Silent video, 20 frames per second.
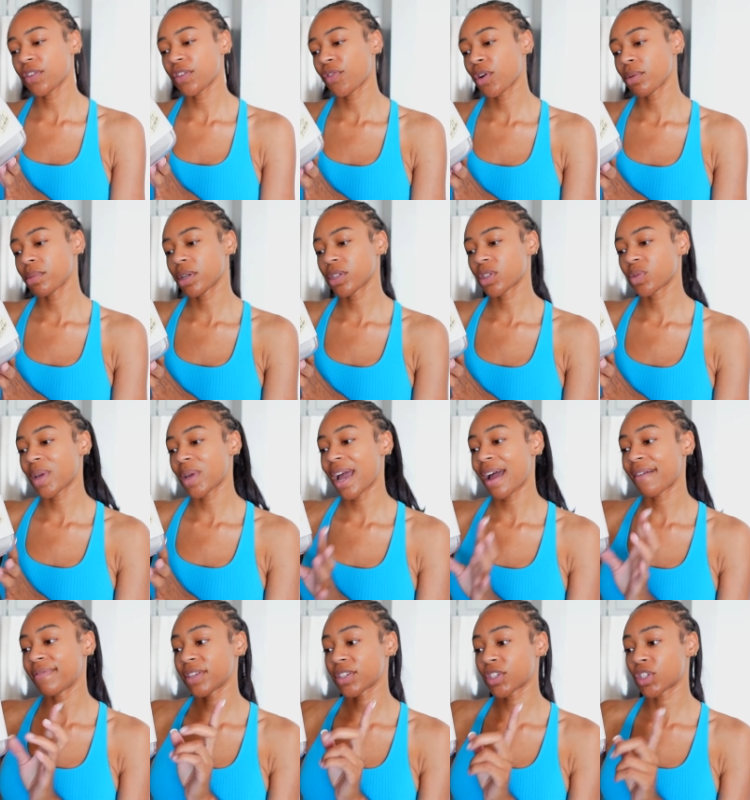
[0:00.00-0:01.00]
and foremost we
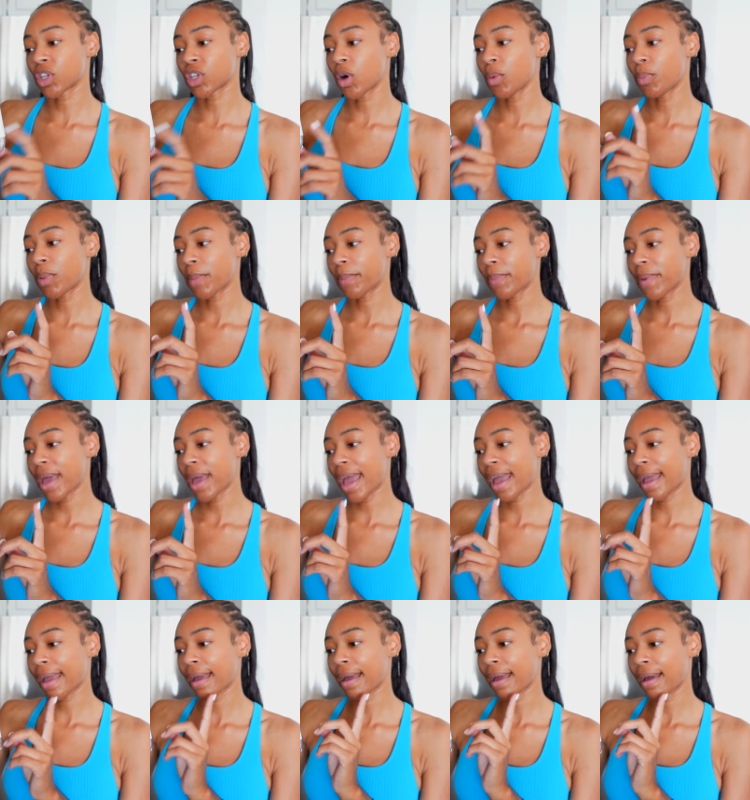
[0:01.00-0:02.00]
have the soap
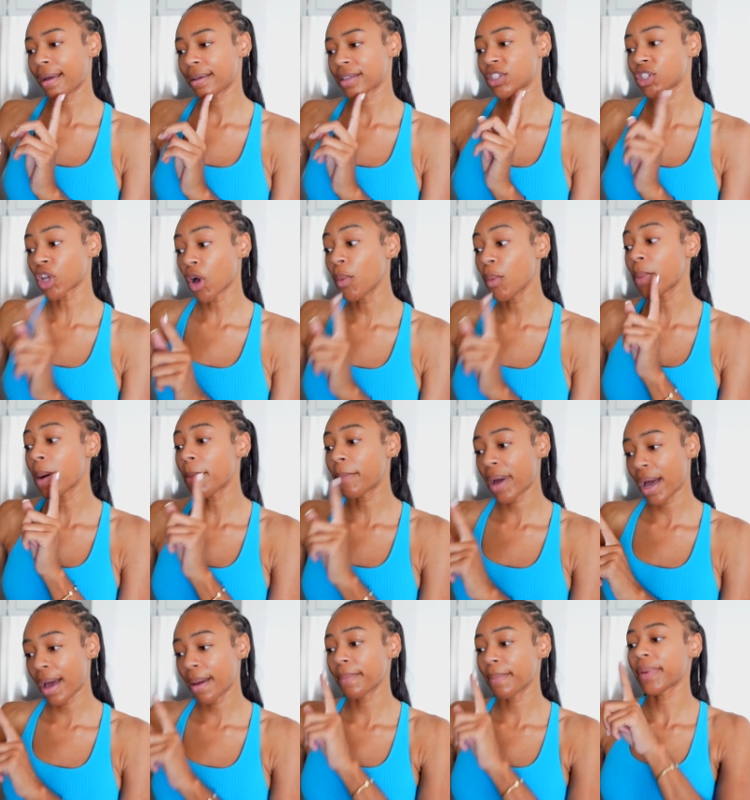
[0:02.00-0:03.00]
and eh, soap
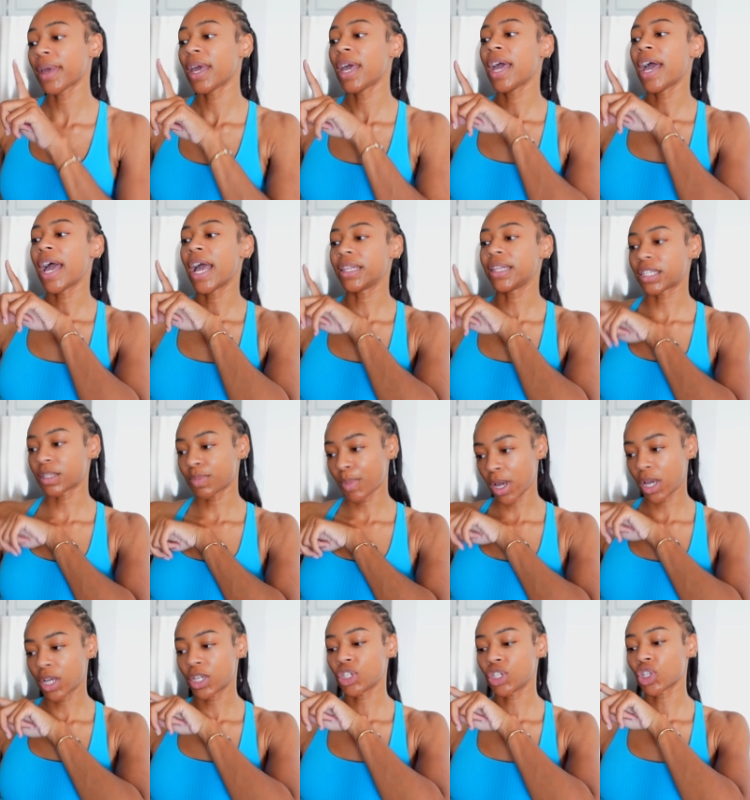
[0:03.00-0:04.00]
pump and
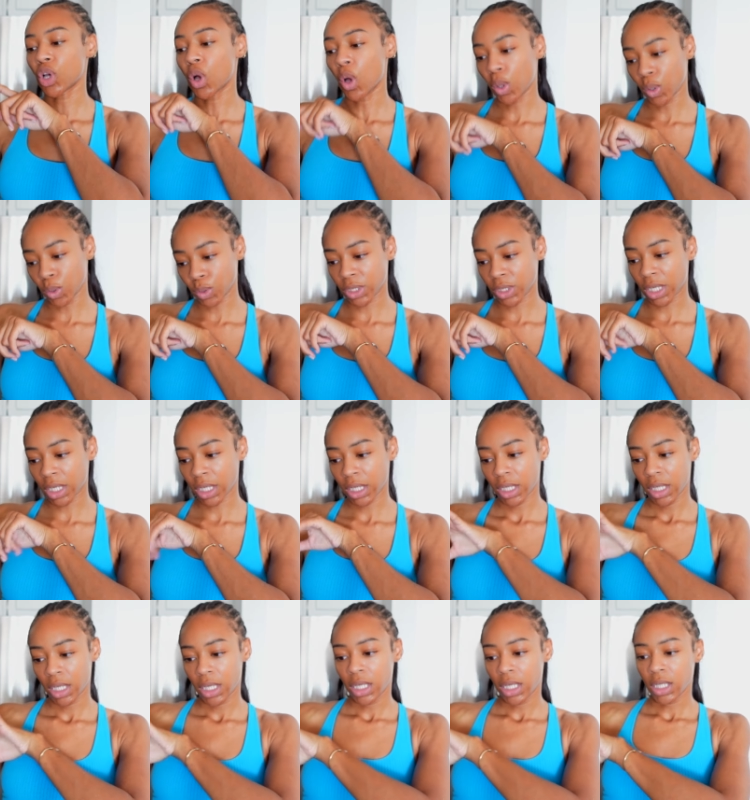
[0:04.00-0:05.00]
sponge holder
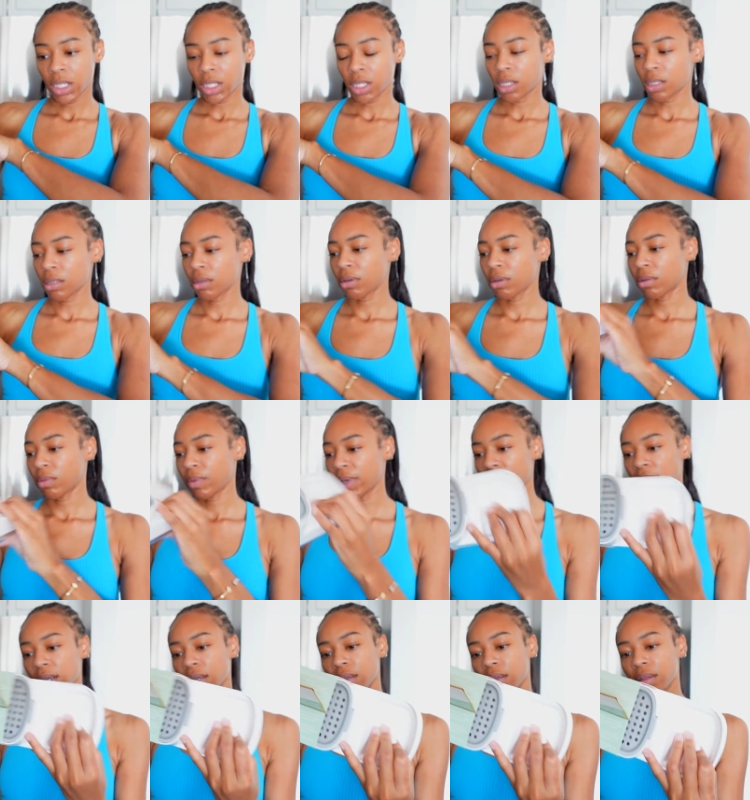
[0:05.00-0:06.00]

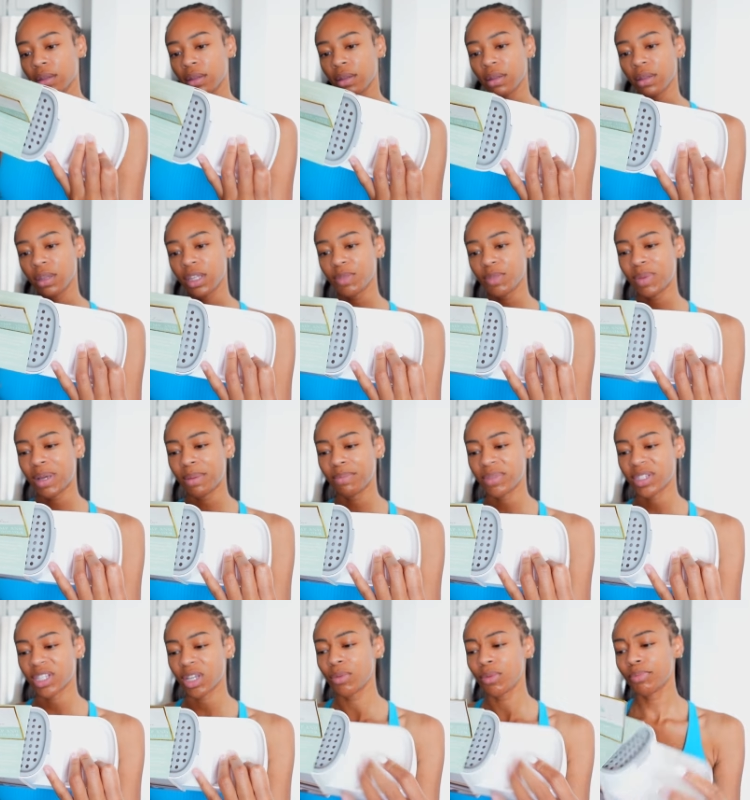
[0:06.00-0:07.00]
wait this pump
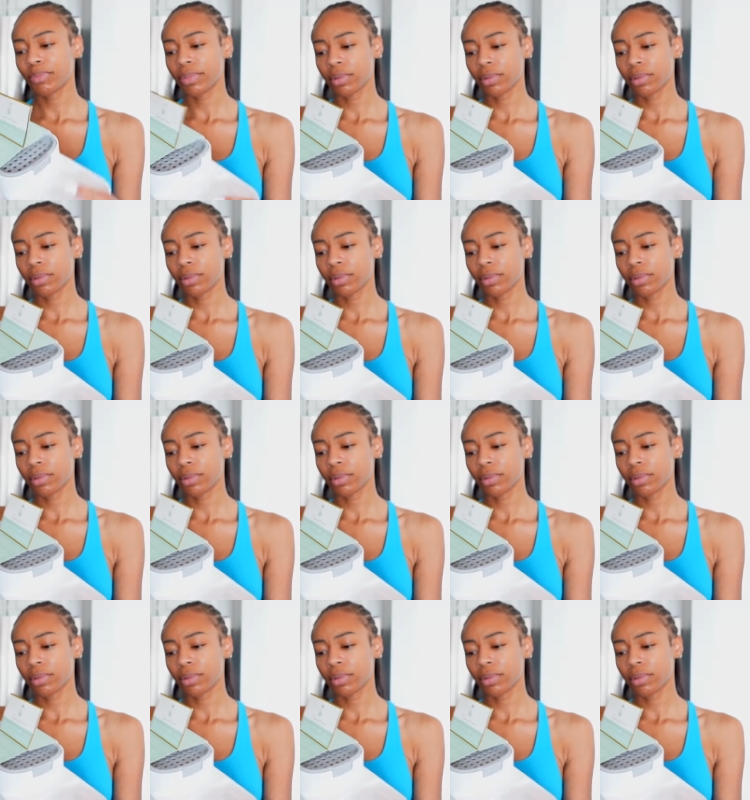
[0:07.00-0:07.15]
soap